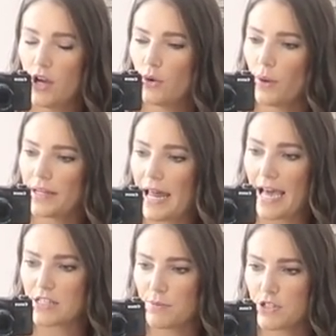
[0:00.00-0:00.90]
quite
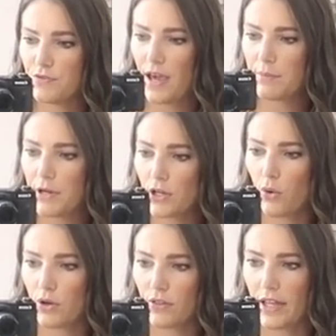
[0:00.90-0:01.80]
as much fabric
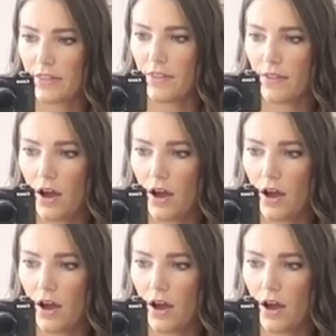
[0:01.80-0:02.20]
or length in the